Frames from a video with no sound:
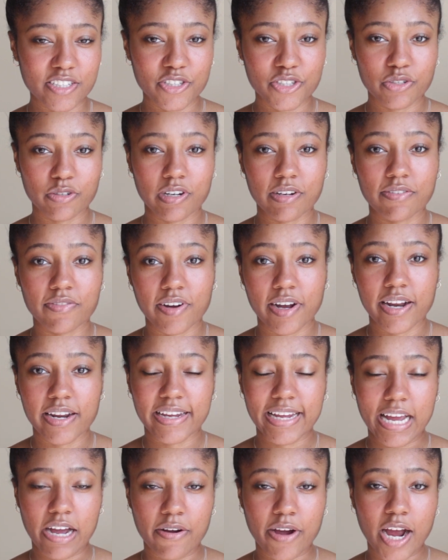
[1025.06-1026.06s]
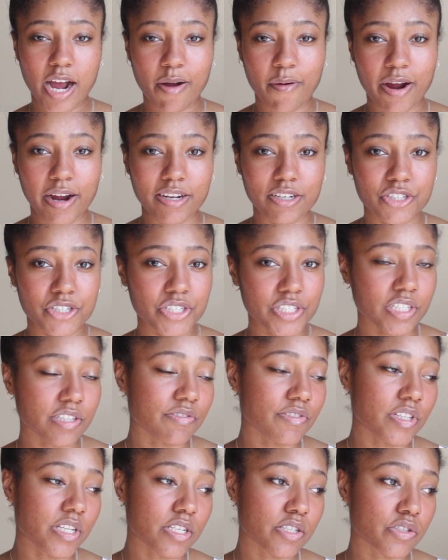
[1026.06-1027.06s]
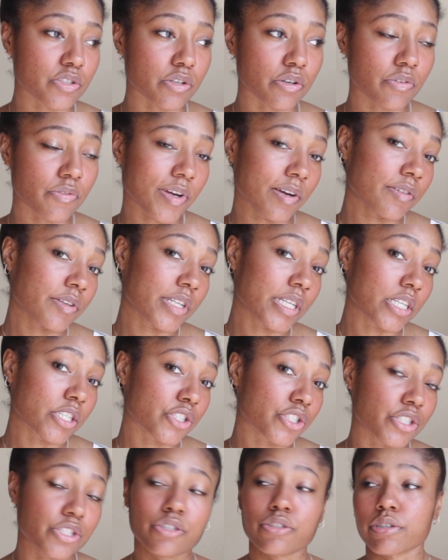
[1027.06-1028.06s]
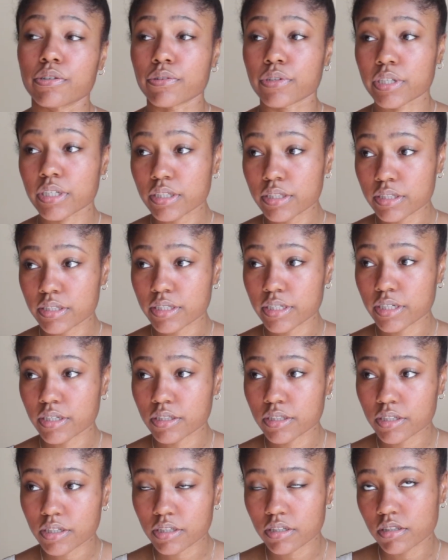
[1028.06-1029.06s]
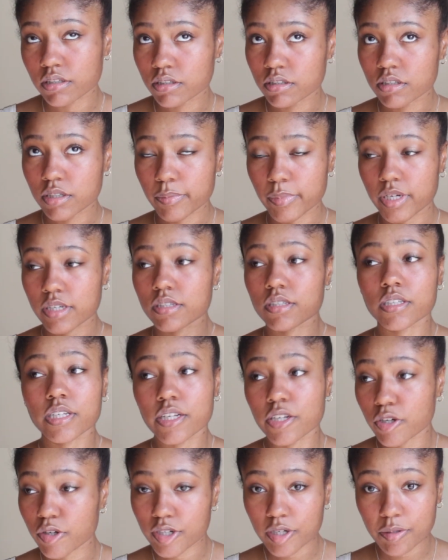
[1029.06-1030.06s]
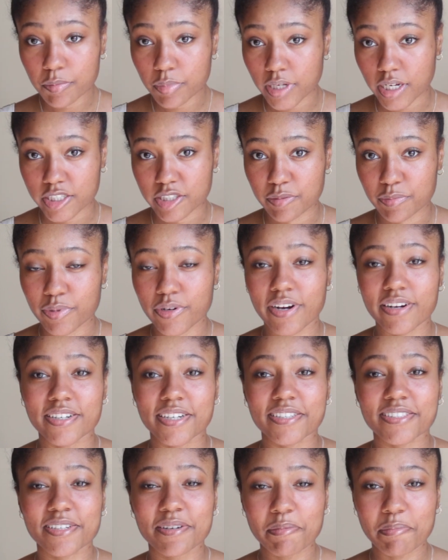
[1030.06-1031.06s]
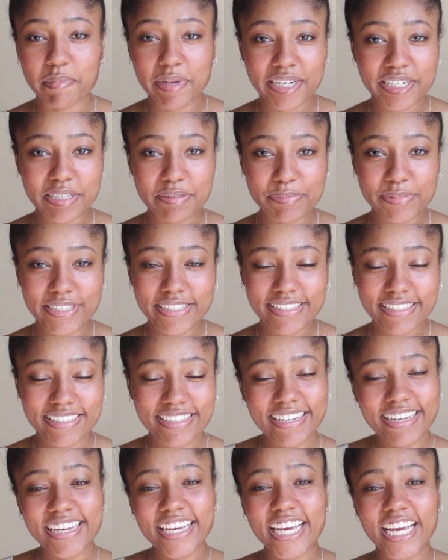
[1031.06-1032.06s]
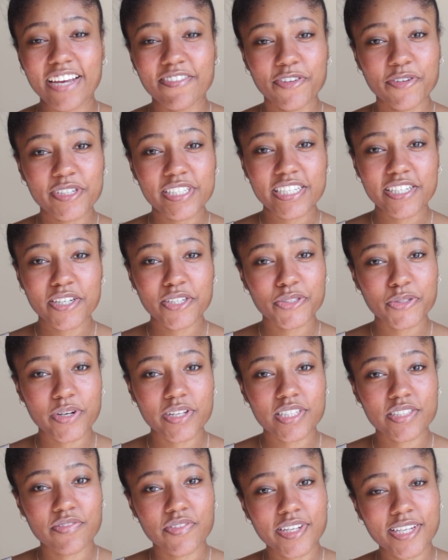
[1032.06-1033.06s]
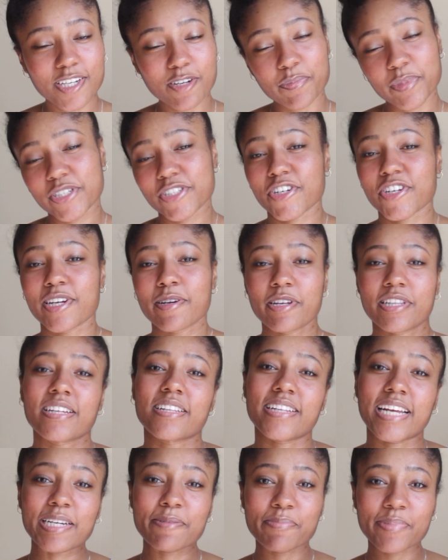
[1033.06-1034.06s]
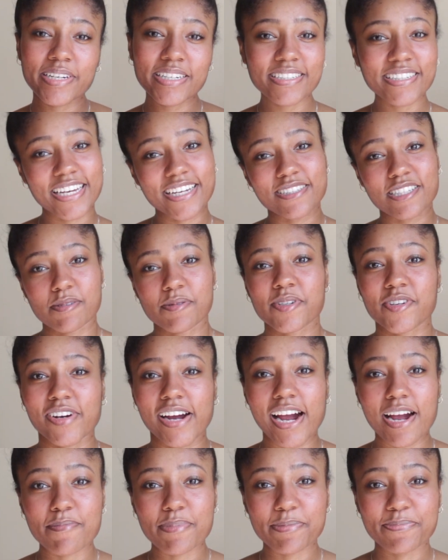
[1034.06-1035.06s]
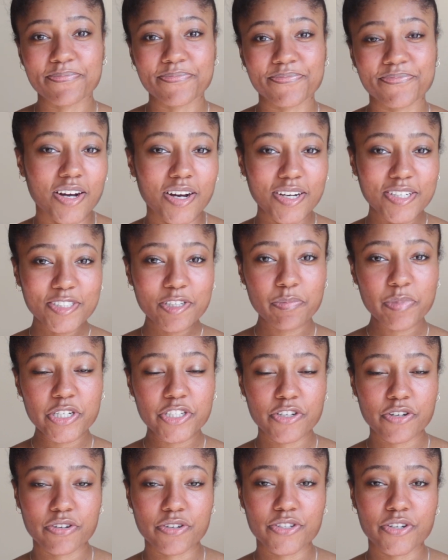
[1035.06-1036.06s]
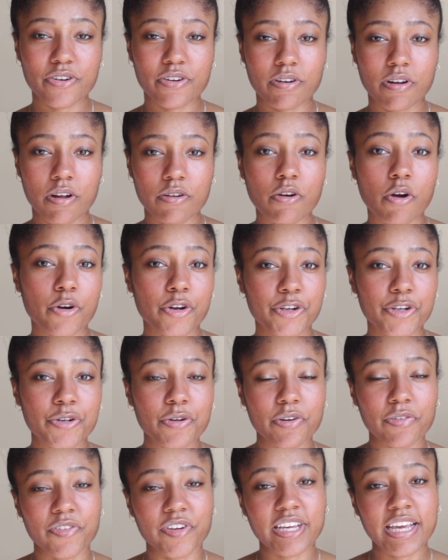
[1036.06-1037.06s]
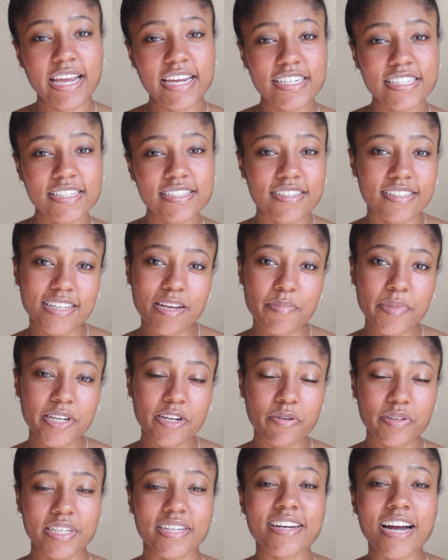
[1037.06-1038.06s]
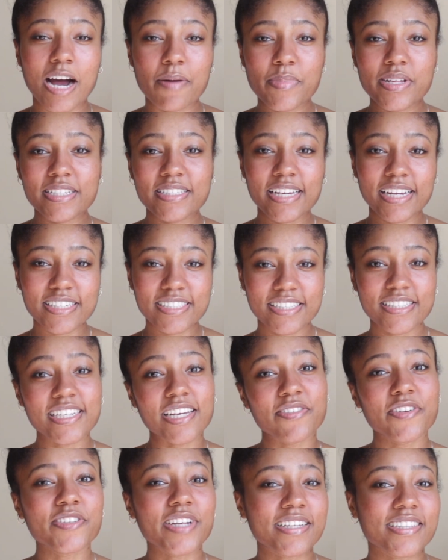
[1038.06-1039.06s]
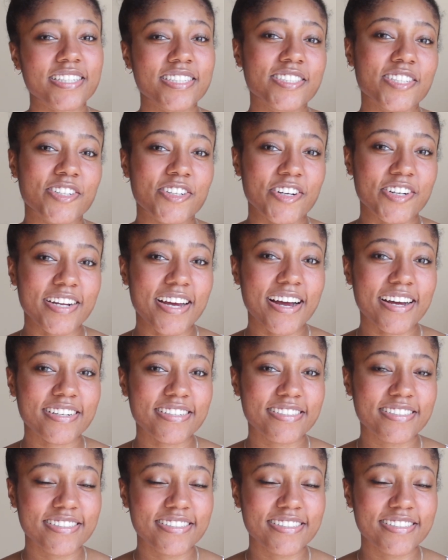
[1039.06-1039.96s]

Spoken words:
enjoyed finding out how I achieved this no foundation, no concealer, basically no complexion product makeup look. If you did enjoy this video, be sure to hit the like button and subscribe. Also be sure to turn on all your notifications and let me know in the comment section if you like this look or not.